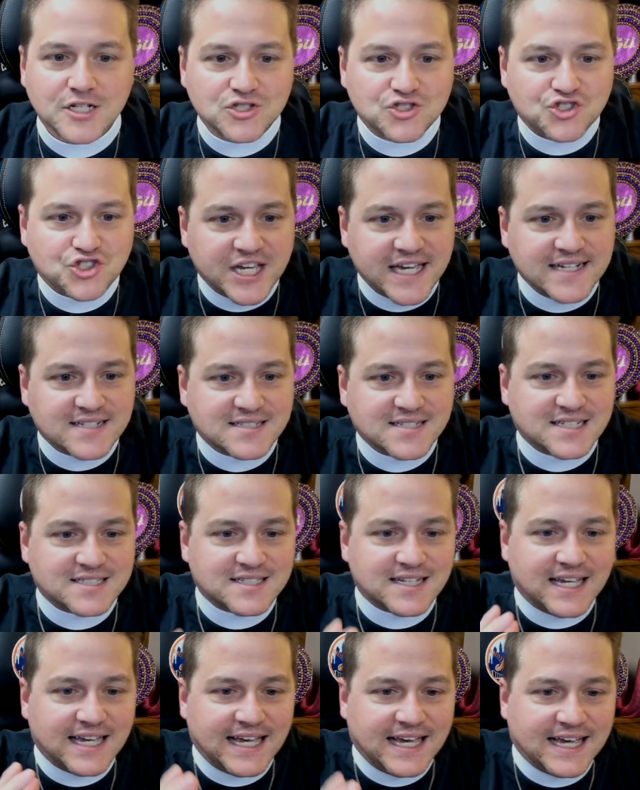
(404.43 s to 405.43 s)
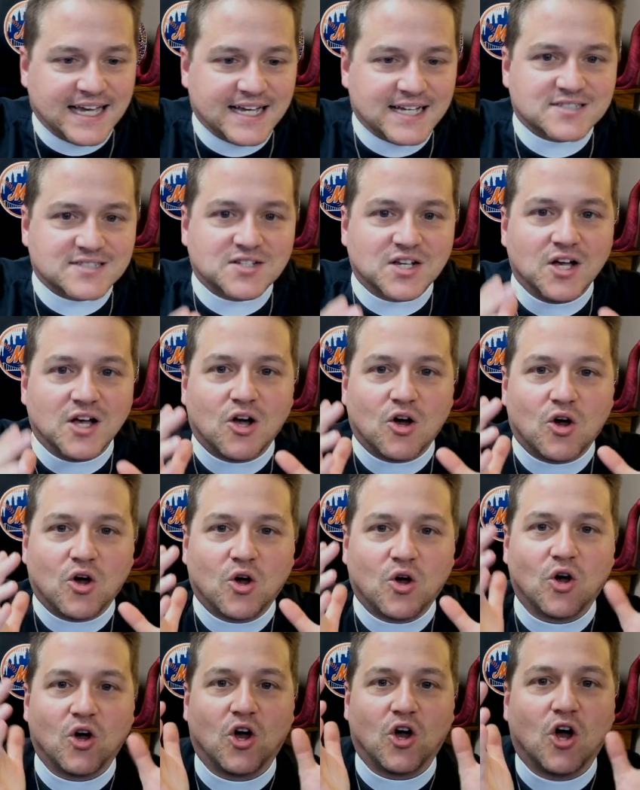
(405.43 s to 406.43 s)
Jesus is
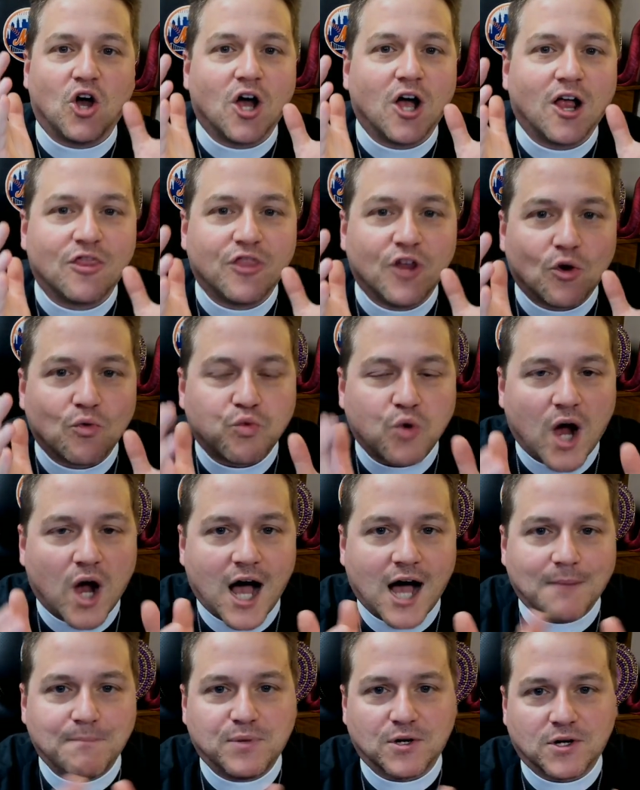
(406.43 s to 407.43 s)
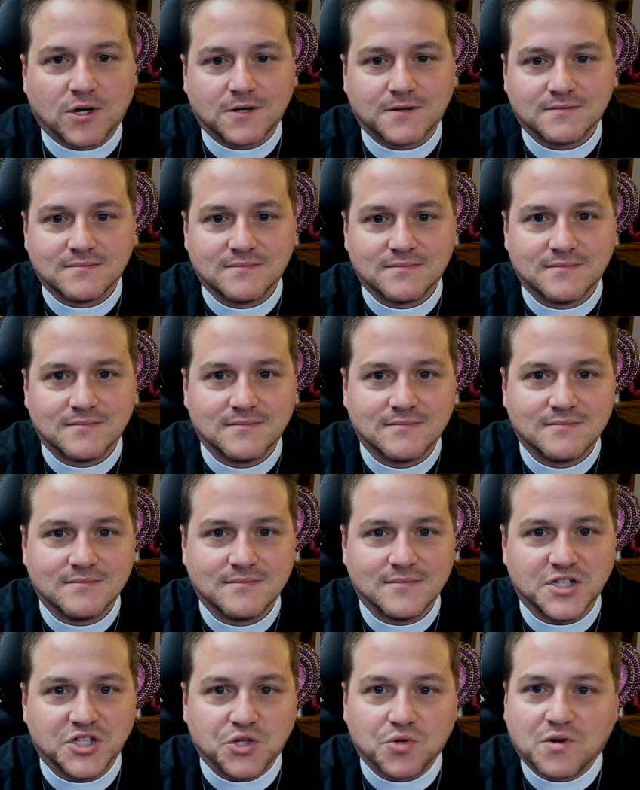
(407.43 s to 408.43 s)
the robber.
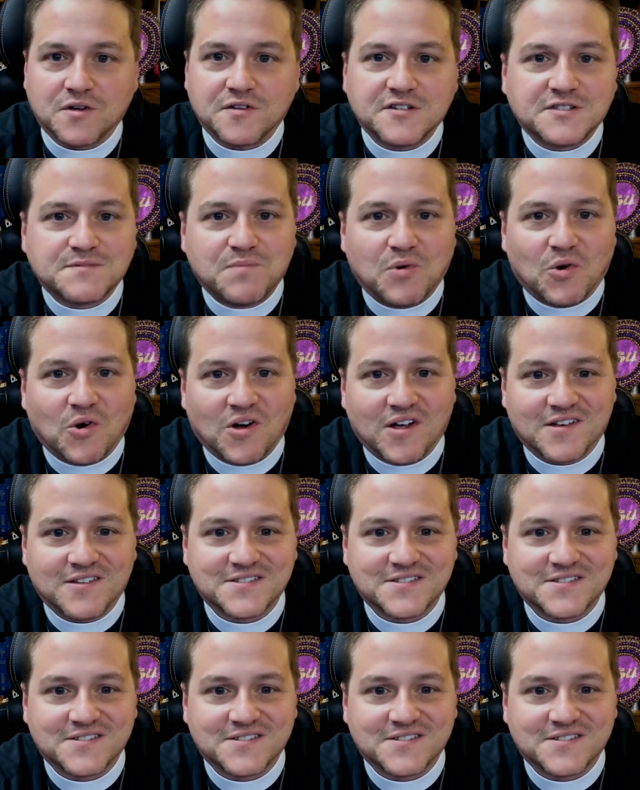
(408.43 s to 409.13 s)
You are the spoils.